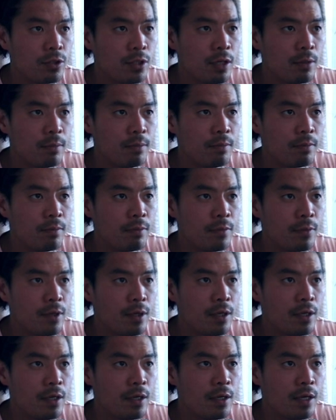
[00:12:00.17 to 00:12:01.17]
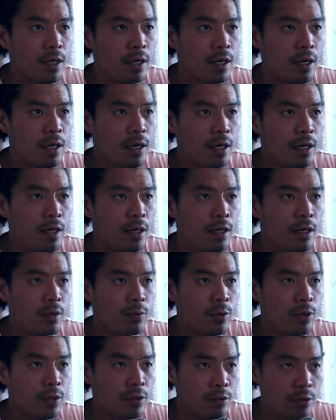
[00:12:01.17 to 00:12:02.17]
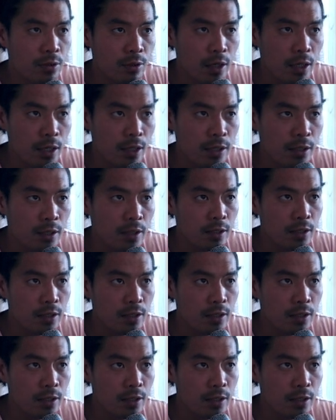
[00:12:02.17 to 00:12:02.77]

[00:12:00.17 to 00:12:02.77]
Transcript: up. And went a little too high.